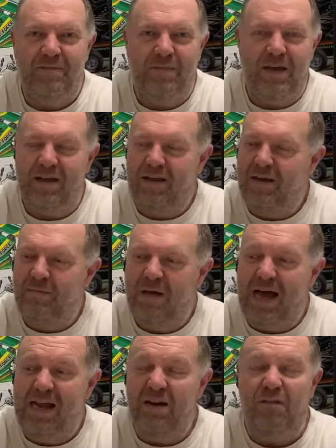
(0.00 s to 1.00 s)

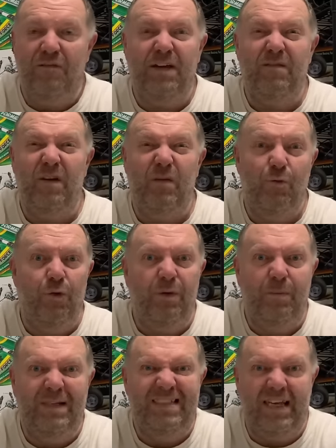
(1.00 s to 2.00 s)
I don't think they
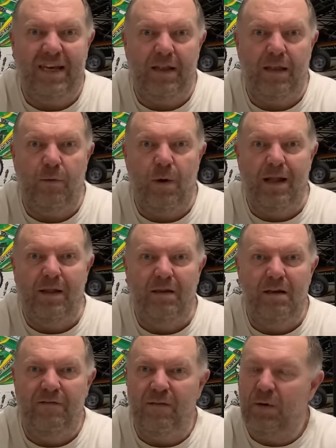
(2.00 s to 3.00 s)
run particularly well,
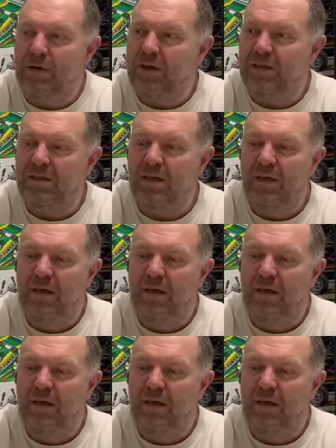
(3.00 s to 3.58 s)
if I'm honest.